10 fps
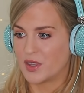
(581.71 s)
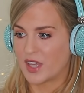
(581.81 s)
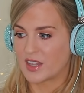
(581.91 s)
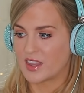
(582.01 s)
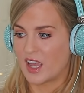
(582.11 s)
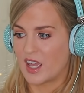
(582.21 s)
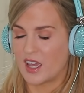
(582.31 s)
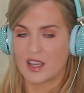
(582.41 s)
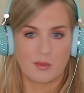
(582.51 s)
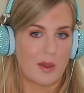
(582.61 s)
that
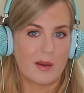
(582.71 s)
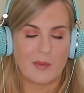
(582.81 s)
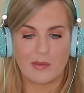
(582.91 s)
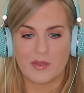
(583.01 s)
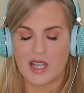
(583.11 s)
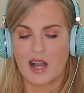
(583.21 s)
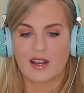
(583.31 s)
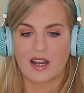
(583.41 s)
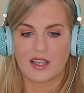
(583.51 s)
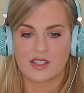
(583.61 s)
they experiment with
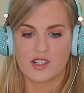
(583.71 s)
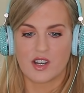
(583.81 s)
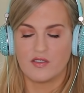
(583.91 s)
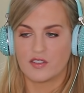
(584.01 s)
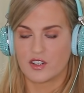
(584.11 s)
tackling and stuff,